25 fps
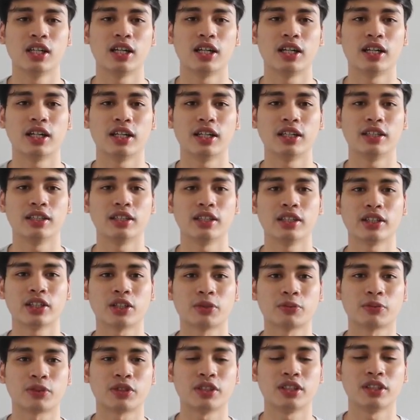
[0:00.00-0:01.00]
and
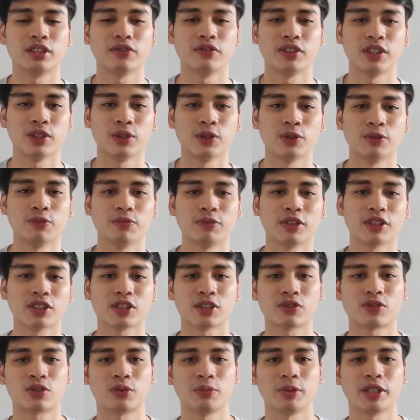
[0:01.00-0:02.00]
incorporate the video. That's
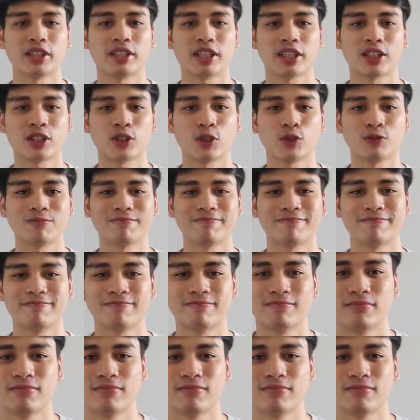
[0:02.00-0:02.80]
all from me. Thank you.